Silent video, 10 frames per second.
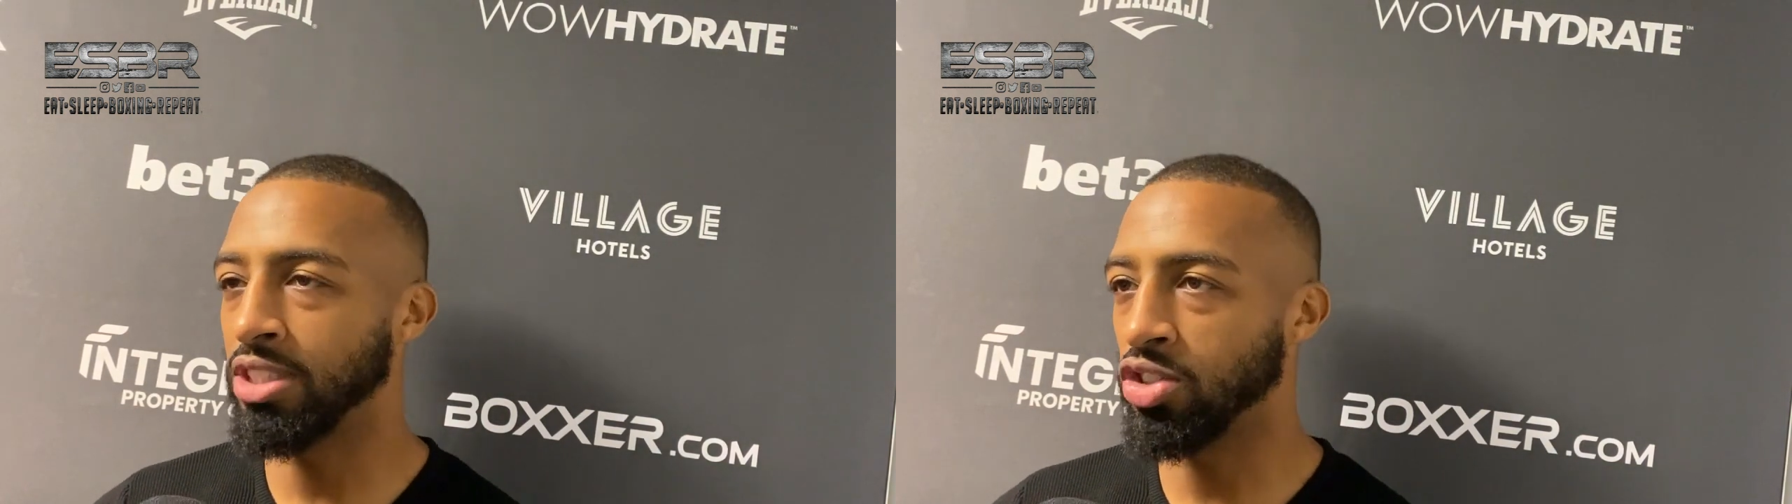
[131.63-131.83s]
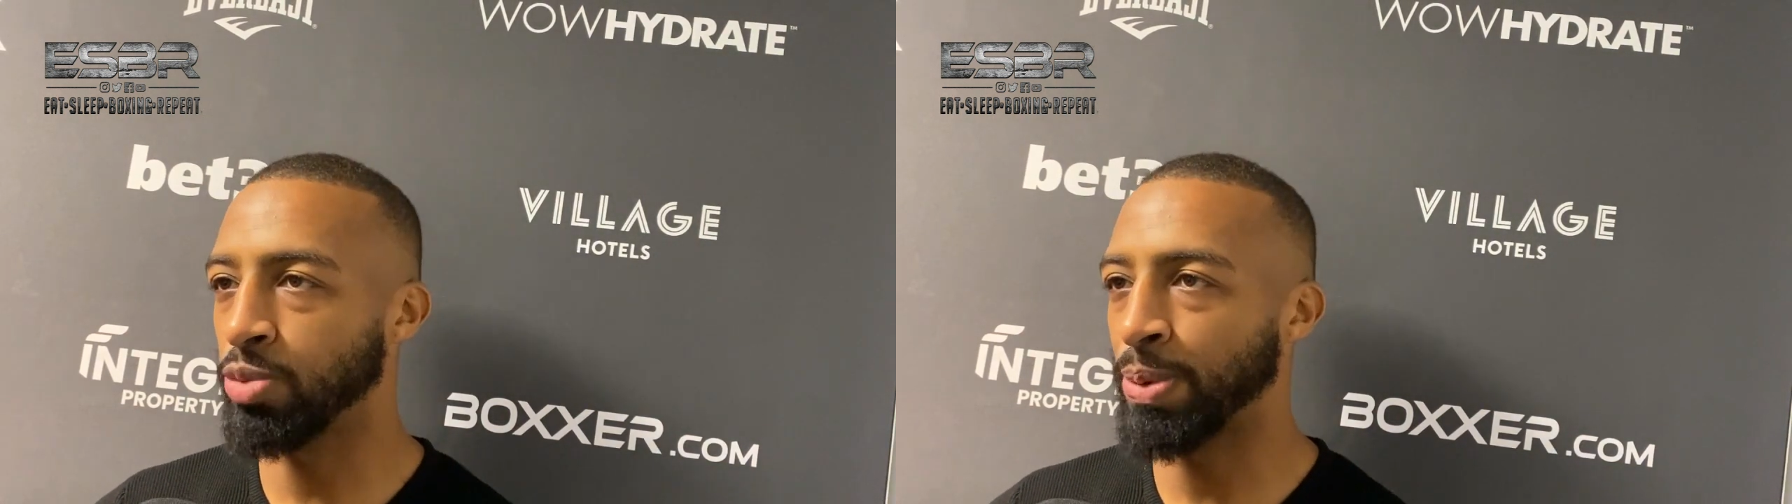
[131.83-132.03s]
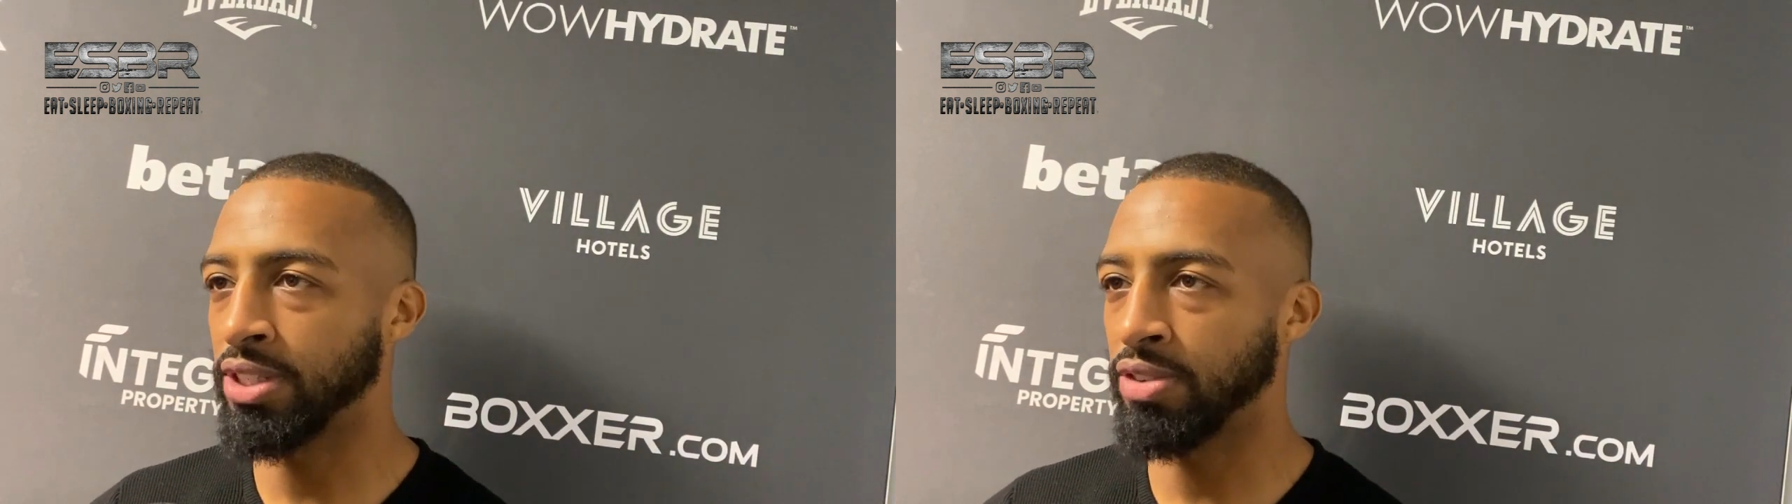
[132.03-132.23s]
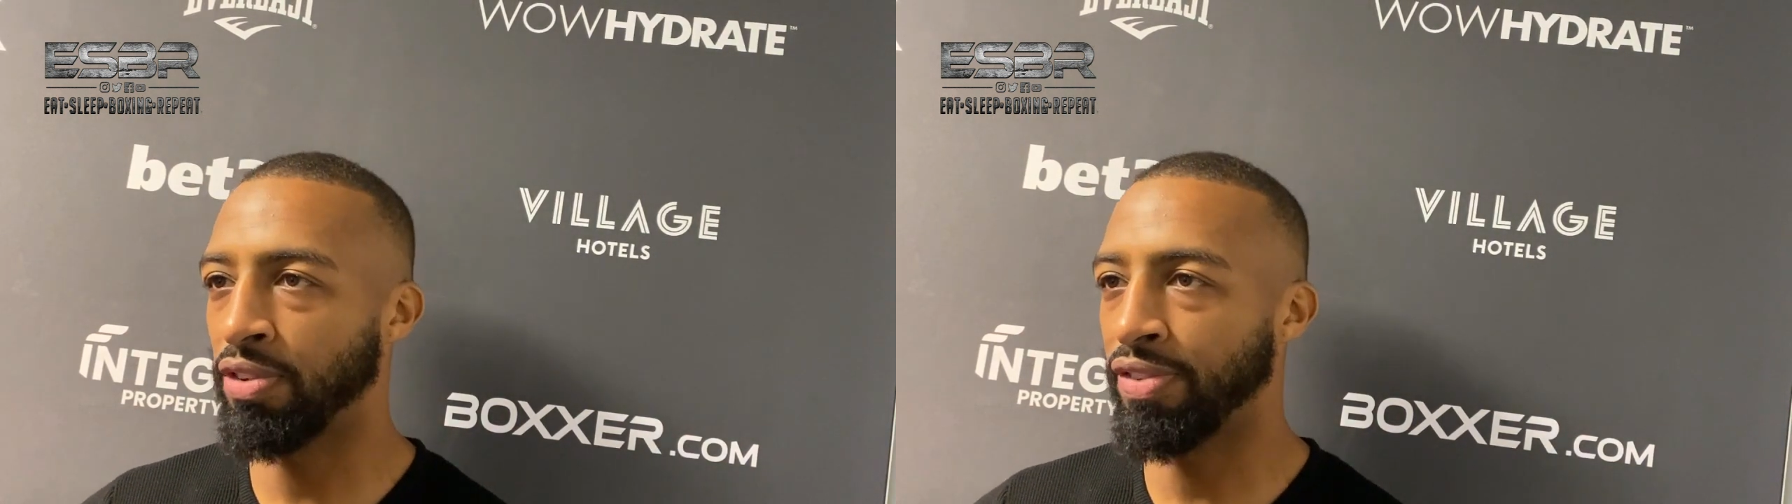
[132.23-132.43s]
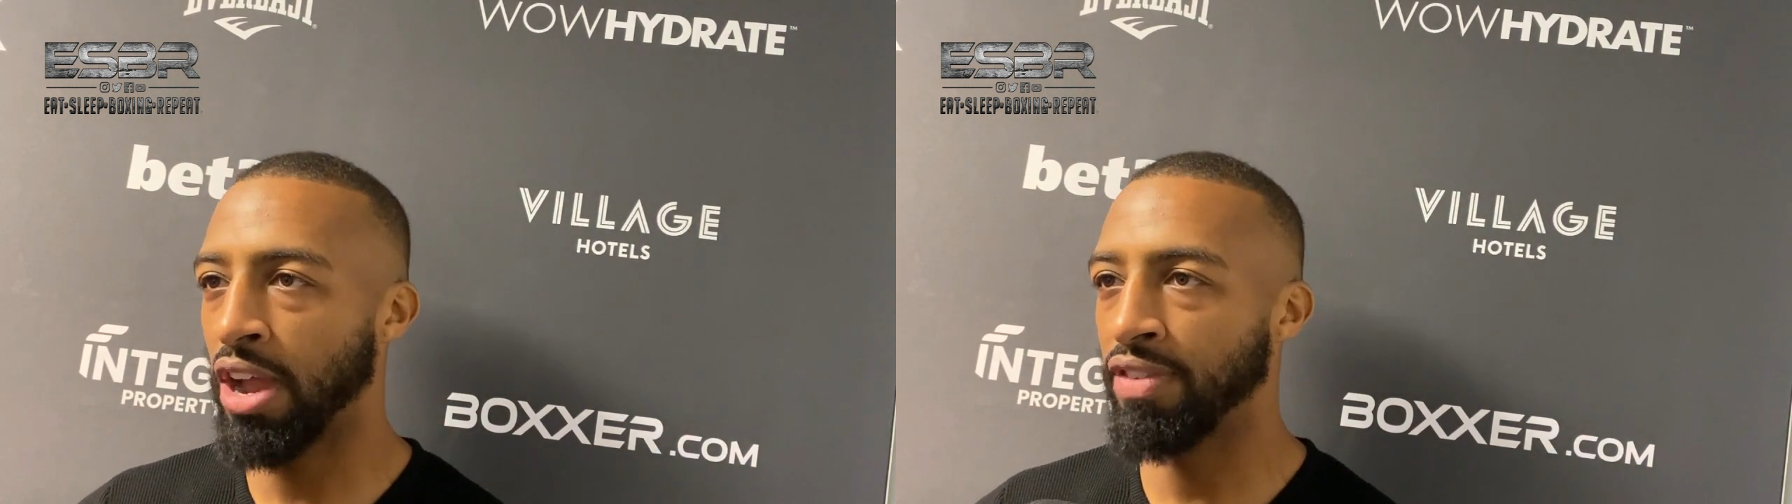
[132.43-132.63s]
it's respect of a
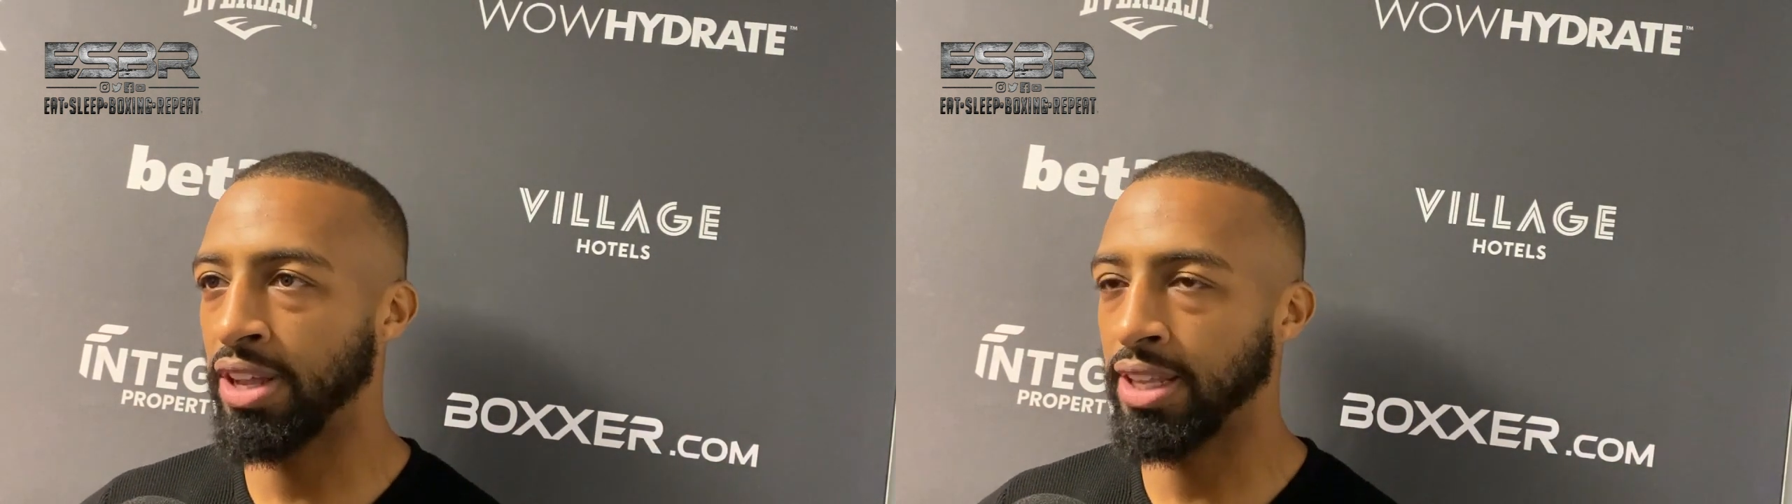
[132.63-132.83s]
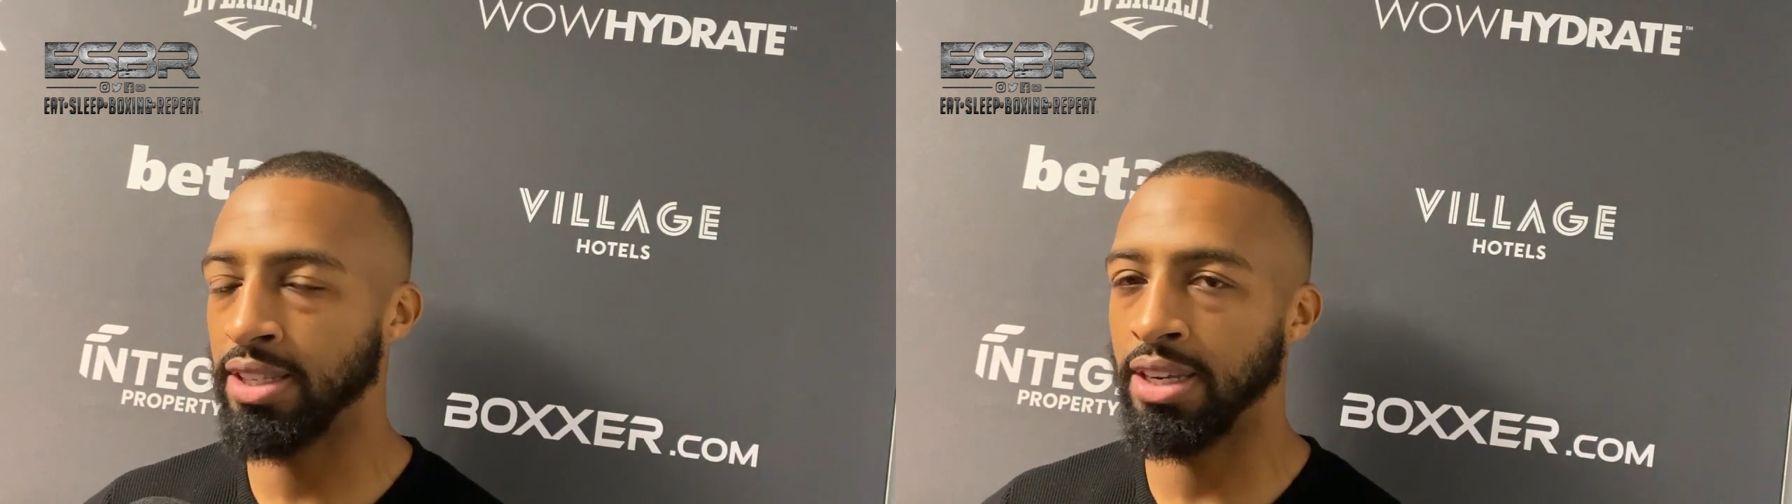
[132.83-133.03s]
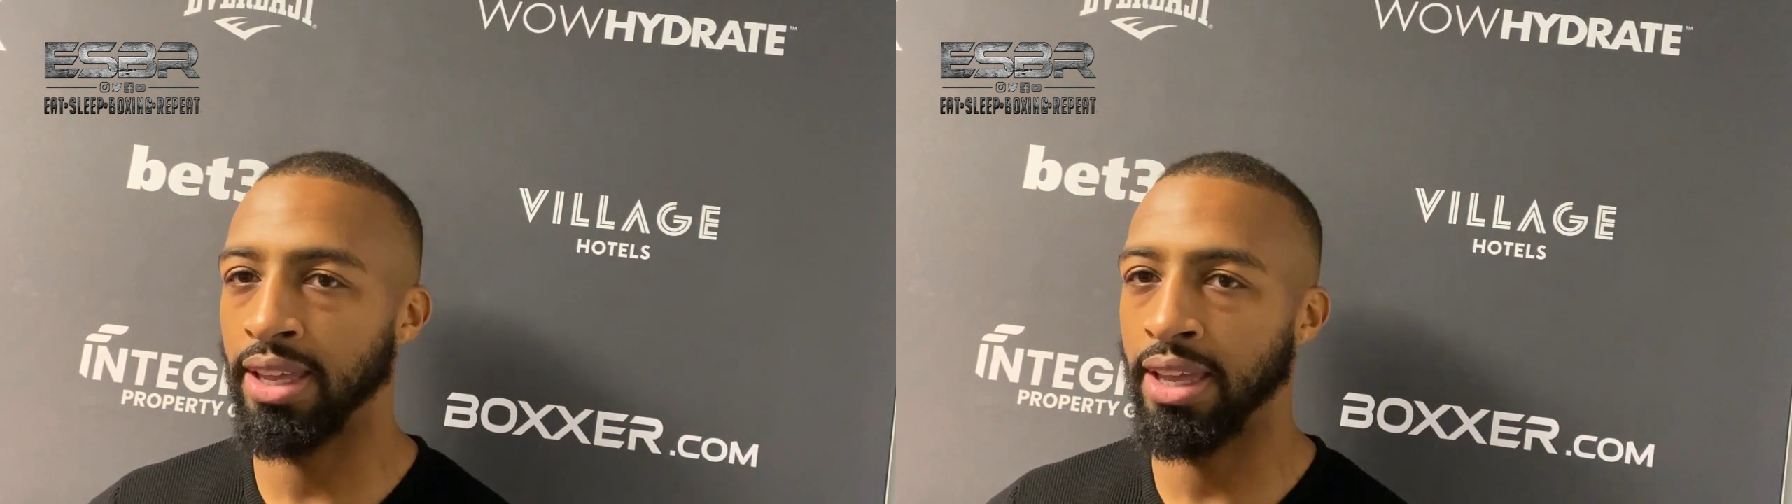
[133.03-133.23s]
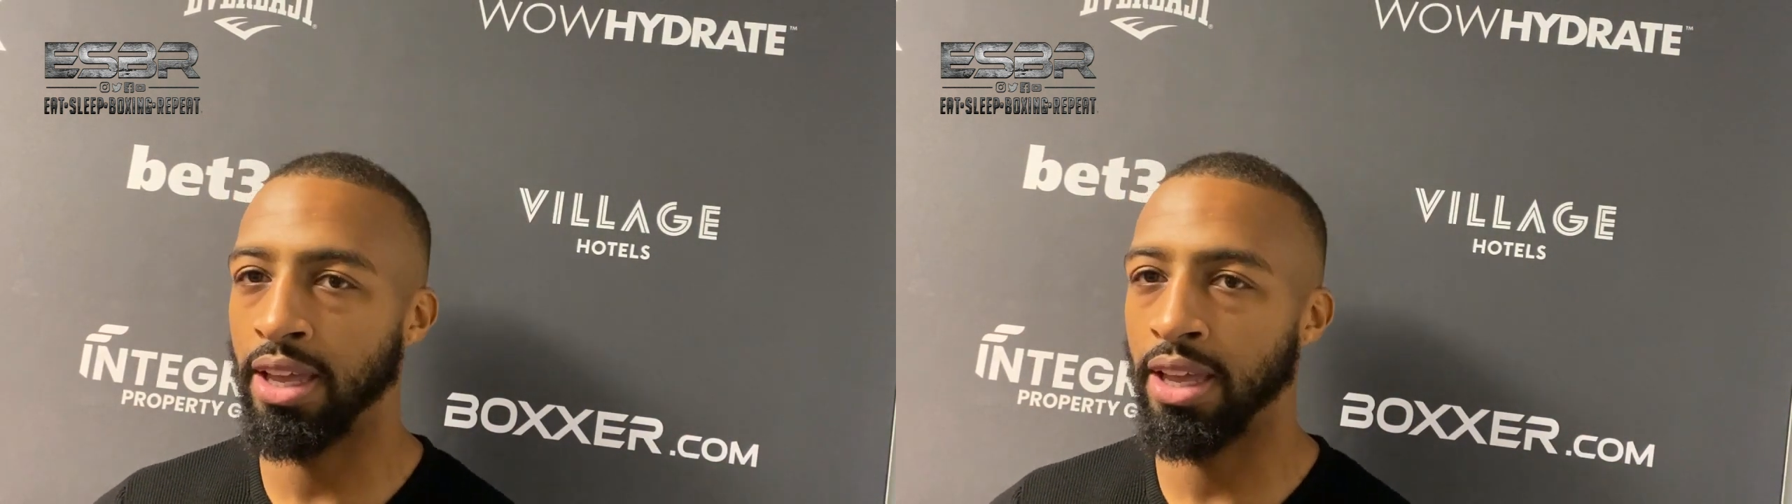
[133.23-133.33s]
fighter at the end of the day.